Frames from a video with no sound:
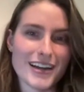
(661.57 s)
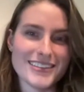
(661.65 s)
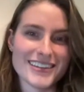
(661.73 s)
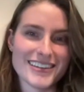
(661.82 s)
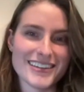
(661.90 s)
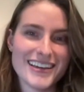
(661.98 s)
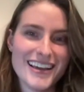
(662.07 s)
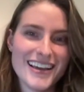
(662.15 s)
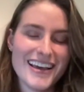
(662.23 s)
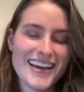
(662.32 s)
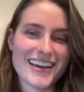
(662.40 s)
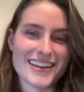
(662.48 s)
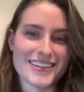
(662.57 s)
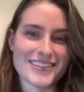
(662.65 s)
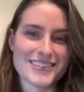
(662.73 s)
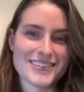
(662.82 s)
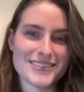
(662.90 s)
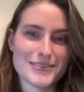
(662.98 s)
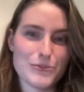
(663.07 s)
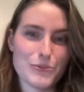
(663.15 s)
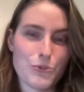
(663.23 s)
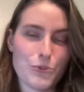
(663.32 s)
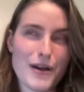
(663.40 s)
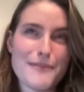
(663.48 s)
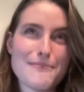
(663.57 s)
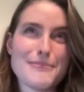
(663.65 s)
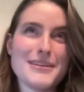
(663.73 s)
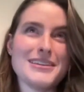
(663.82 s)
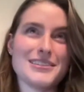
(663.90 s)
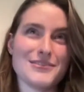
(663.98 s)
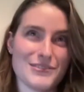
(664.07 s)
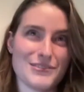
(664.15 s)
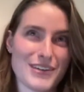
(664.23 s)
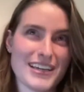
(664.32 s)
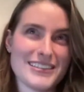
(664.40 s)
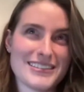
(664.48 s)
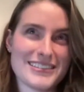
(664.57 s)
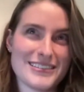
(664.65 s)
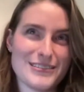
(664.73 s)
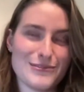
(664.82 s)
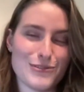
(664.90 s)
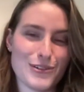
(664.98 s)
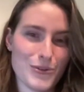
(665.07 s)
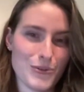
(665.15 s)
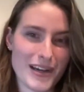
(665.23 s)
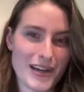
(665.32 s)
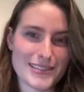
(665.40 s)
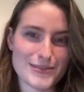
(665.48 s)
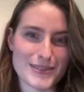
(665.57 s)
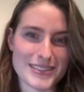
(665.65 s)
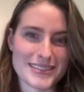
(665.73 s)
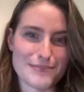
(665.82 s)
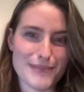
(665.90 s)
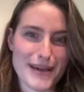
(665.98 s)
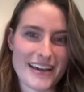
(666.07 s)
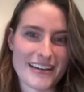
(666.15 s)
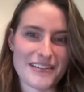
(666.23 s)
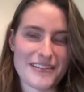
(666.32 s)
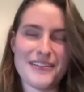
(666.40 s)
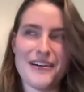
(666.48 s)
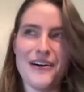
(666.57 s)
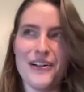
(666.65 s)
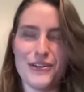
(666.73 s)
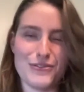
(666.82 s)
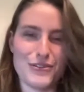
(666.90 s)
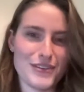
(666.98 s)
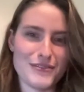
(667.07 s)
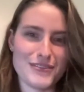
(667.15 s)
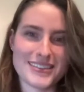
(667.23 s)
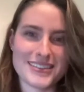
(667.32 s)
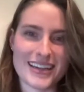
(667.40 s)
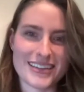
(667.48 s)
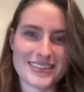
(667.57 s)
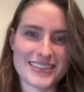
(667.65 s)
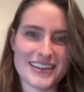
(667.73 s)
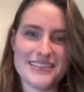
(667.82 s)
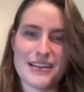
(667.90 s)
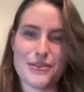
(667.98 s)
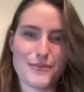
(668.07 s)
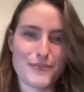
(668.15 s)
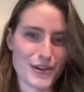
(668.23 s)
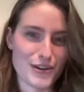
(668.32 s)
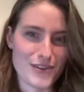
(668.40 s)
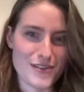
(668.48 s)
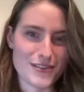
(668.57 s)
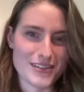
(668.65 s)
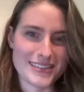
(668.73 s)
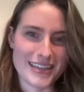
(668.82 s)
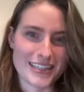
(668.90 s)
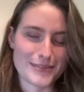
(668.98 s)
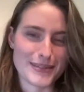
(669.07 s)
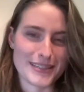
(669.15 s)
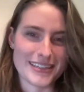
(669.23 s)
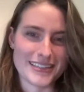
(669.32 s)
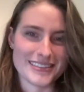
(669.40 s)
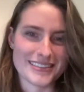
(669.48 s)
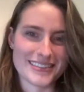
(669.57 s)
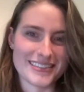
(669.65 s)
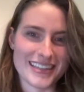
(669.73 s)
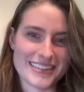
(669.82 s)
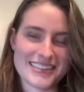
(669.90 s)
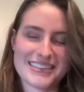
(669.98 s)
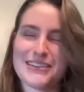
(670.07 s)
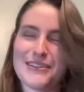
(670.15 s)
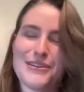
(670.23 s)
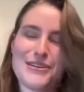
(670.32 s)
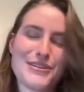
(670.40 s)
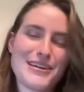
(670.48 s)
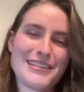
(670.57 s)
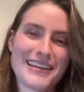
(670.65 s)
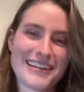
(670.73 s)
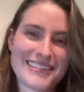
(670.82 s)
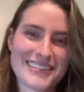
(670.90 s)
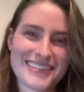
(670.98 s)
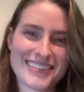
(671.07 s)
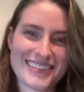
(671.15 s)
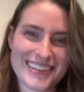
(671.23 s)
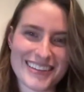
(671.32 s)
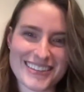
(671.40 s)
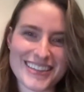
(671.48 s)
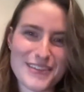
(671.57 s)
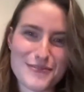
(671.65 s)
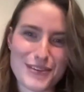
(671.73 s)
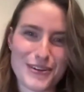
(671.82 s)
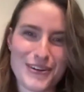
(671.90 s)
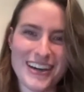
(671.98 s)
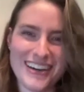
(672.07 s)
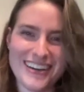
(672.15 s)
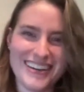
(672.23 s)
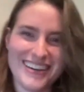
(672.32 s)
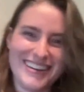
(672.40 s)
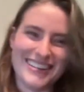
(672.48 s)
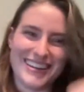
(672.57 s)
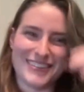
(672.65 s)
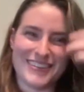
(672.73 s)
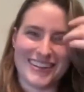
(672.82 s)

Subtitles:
I did. And his one piece of advice for the whites was to pack all of your favorite snacks and nothing but your favorite snacks, because that's the only thing that could save you in that